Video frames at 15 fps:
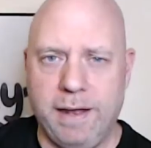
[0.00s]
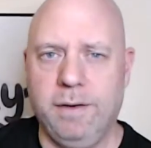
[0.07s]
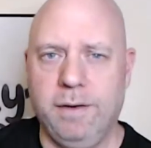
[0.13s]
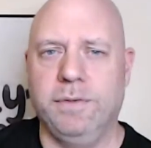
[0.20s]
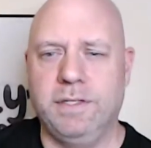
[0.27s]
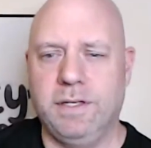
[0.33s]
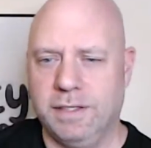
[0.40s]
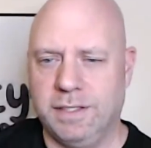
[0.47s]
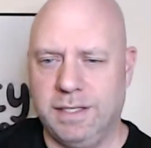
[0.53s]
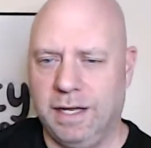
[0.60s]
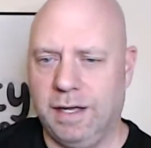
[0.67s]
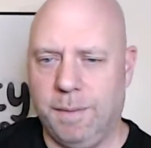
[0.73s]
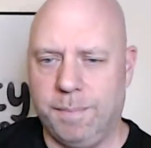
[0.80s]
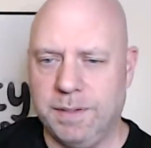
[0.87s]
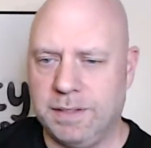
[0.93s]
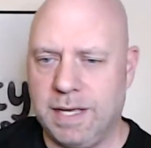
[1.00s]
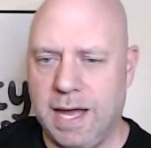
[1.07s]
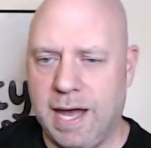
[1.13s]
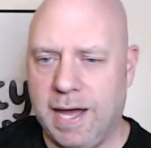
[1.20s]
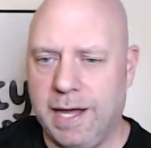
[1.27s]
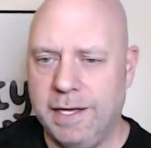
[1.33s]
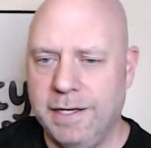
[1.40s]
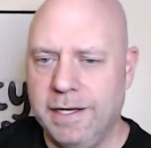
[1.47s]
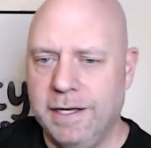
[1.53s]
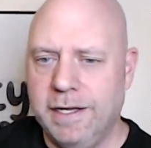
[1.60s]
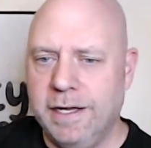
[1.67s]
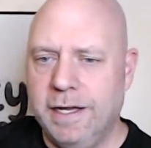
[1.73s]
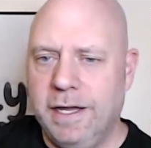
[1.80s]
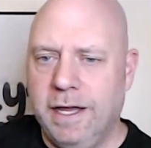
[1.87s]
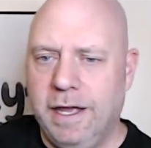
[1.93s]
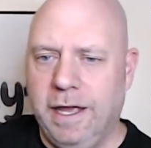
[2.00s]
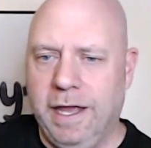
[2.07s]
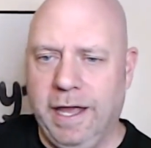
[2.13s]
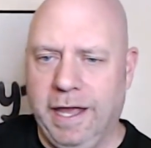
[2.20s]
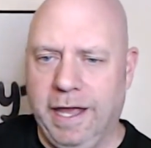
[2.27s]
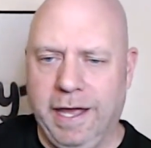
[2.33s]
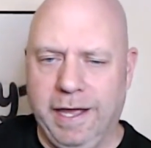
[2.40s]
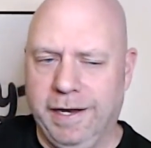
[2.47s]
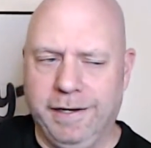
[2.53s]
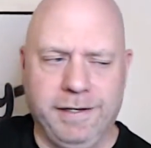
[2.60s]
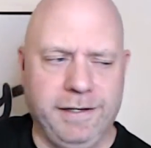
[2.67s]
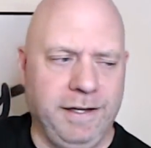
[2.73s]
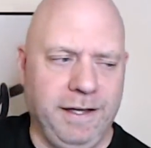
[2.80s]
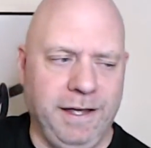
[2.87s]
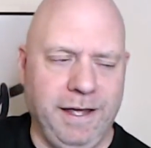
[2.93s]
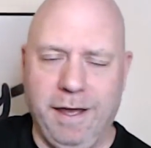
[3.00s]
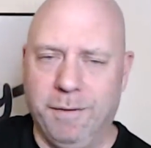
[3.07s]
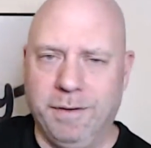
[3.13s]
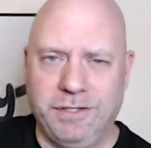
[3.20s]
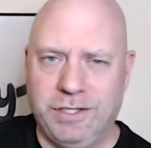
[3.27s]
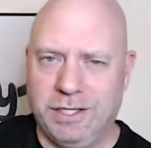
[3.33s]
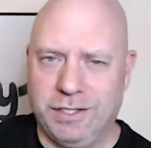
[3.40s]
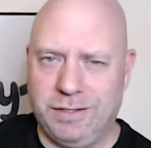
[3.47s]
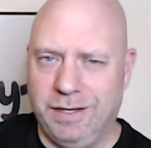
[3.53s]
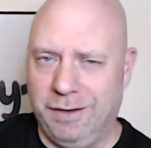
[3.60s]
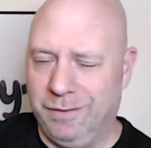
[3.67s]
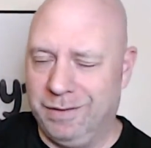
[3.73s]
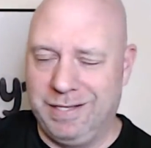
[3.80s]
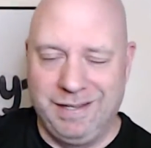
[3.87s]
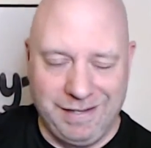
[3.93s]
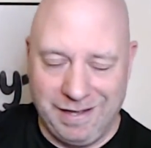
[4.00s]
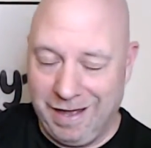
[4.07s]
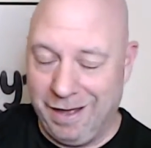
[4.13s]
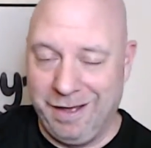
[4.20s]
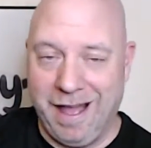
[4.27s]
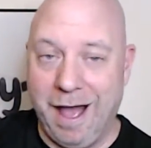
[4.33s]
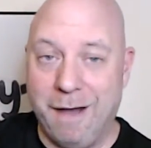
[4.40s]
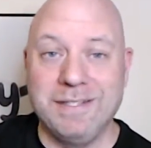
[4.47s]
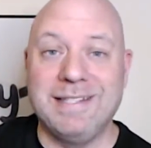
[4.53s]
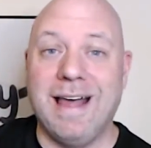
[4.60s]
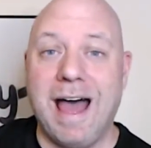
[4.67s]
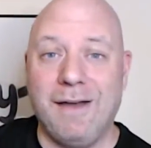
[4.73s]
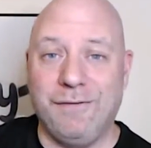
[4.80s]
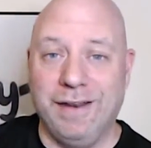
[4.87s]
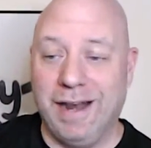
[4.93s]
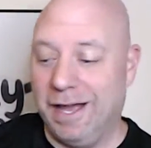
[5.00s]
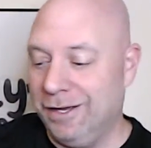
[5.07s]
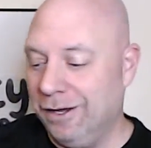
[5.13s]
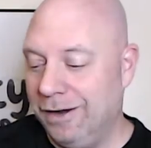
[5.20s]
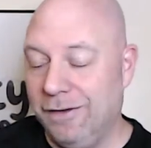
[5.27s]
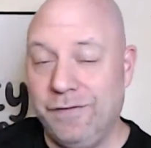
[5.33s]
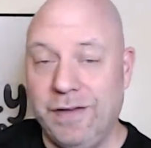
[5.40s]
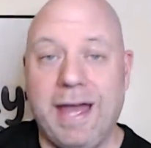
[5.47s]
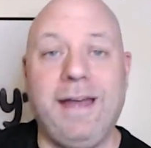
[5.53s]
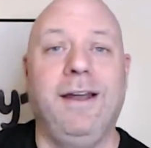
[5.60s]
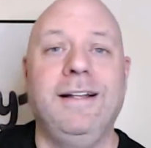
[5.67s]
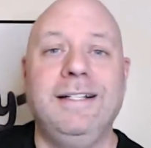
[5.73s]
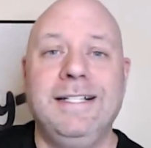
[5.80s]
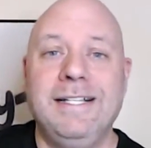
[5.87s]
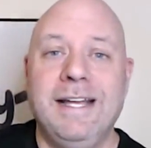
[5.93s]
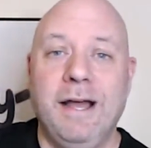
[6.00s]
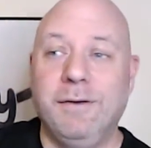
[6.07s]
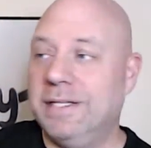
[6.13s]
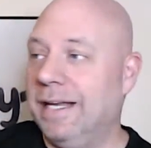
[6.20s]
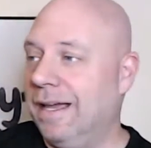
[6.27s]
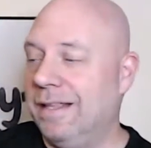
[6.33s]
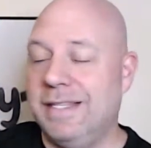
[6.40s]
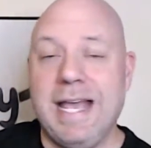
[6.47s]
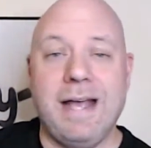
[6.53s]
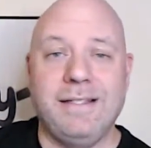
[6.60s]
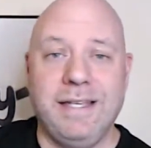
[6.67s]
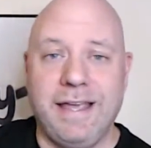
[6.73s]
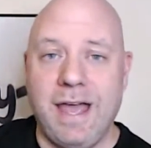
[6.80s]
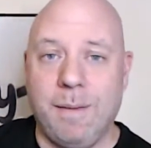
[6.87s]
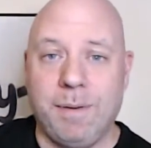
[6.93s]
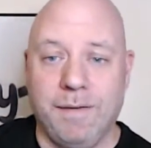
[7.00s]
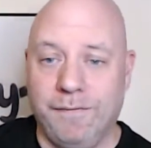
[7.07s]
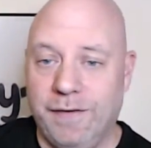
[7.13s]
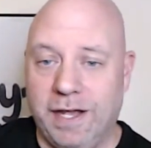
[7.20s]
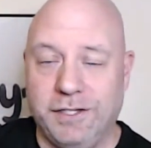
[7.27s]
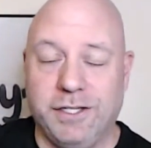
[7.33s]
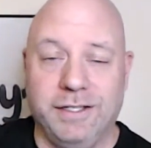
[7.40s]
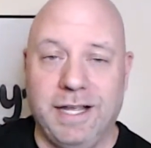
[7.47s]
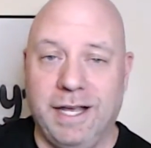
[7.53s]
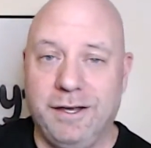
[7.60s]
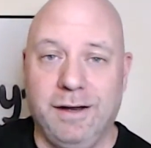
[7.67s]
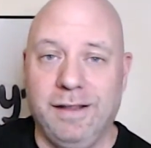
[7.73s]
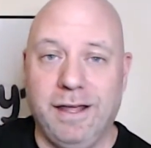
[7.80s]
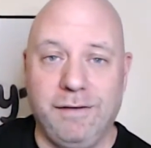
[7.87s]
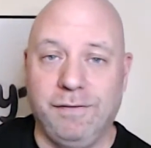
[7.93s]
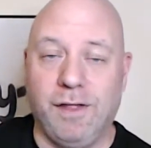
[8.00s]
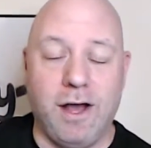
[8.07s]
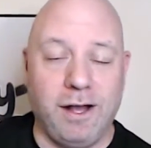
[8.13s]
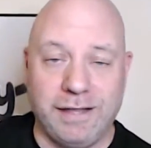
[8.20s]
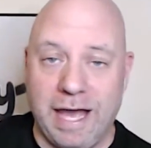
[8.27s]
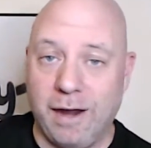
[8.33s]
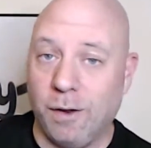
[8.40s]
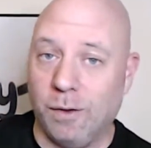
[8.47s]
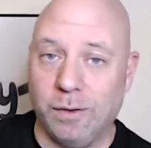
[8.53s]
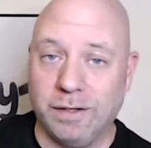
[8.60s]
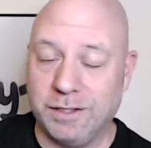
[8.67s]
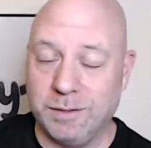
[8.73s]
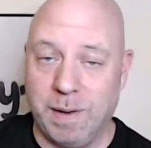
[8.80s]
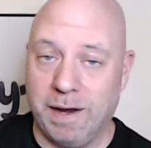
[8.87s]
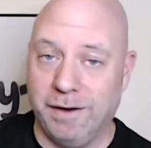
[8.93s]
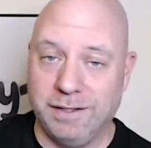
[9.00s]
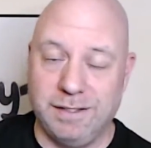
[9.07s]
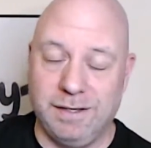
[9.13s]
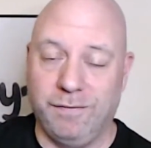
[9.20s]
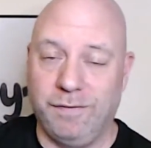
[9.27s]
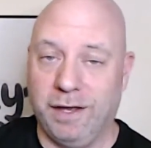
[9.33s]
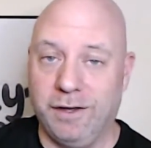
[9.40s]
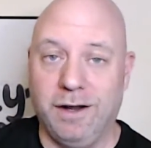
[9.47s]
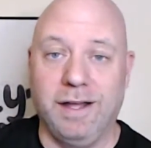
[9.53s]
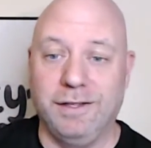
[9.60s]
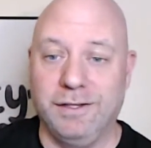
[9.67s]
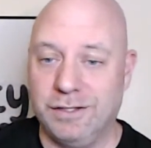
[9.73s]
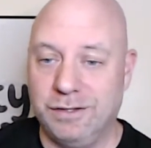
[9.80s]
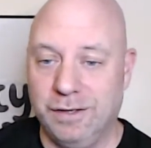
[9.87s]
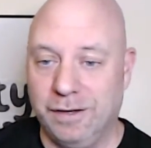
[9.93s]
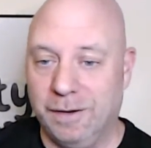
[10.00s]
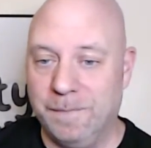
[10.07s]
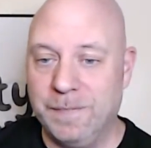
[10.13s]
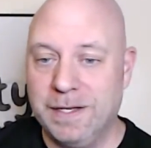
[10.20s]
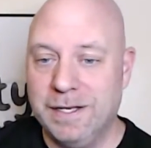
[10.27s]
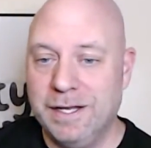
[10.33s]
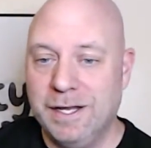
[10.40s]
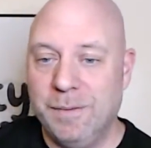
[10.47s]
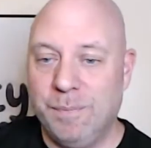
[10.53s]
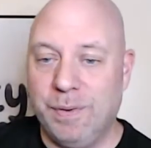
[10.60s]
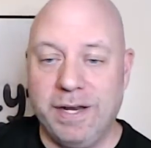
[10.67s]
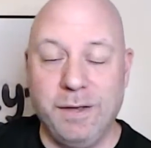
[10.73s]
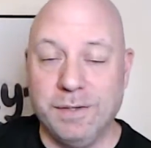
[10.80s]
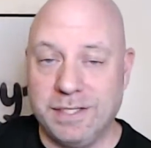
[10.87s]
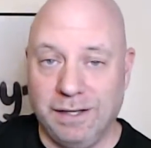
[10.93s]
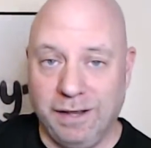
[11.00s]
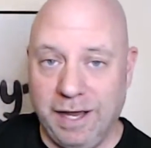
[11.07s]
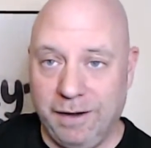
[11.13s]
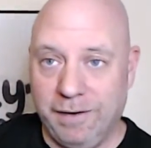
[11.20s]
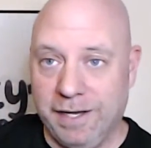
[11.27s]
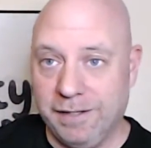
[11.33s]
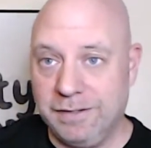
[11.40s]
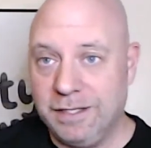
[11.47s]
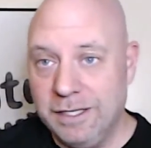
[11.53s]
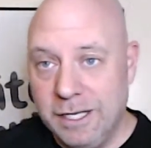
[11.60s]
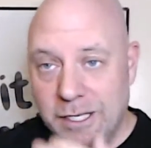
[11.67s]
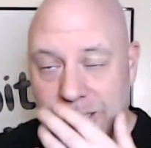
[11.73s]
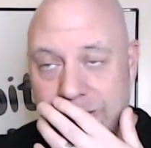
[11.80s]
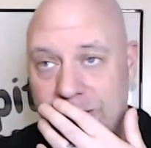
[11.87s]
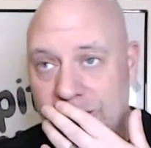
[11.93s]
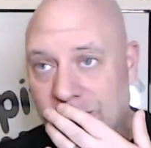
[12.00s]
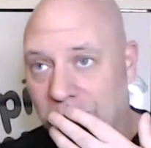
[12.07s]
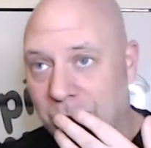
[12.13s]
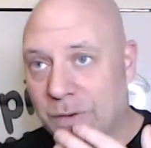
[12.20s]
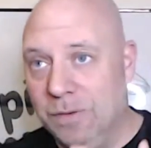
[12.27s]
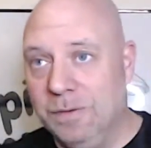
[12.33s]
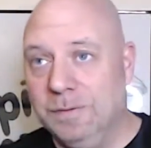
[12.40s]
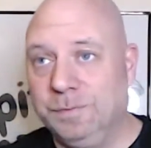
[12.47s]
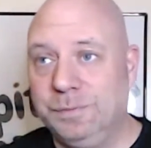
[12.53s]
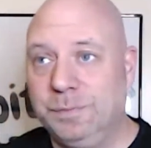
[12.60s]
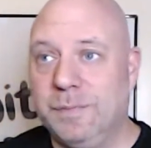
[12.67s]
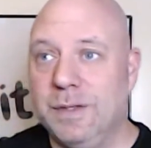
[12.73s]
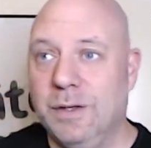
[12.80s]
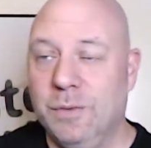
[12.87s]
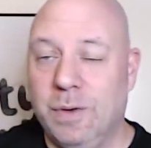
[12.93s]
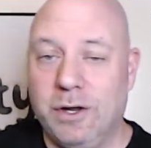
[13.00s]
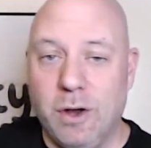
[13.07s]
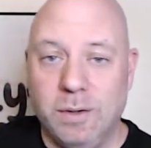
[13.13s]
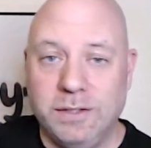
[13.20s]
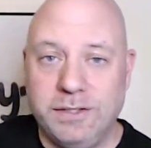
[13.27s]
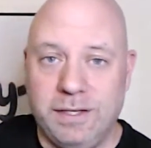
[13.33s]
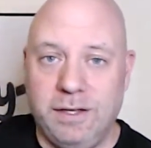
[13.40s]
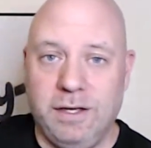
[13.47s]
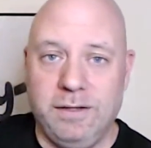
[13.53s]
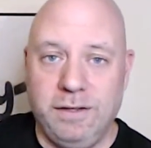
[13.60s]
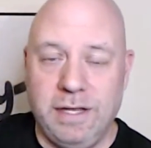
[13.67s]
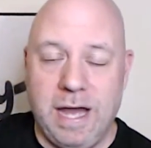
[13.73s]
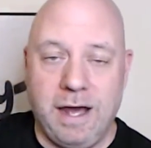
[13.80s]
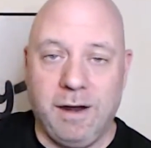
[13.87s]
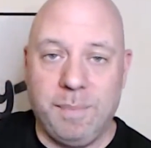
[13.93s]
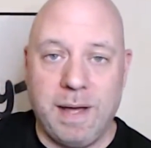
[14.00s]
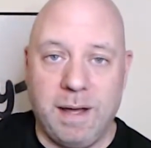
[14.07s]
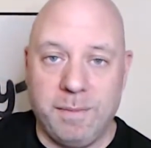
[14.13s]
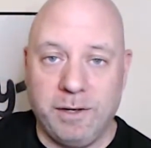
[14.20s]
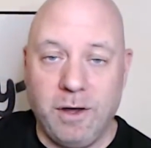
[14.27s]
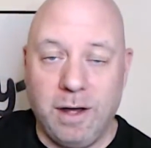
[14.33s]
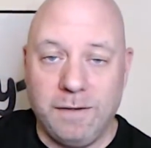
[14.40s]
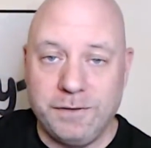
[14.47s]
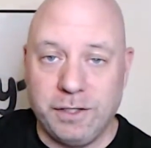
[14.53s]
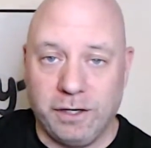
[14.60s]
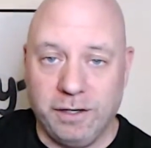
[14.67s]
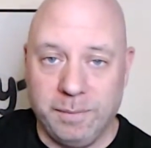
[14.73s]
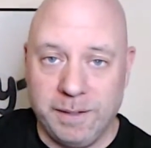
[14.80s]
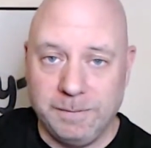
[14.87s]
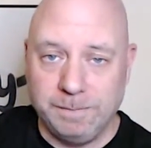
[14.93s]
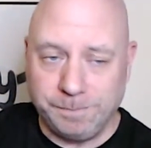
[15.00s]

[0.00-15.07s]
and was going to stink up his car. And I was laughing. I could have it was like a taxi cab confession. I could have like vlogged that whole experience if I could have understood him, but he was hilarious. So we're going to the Arnold Palmer Golf Tournament,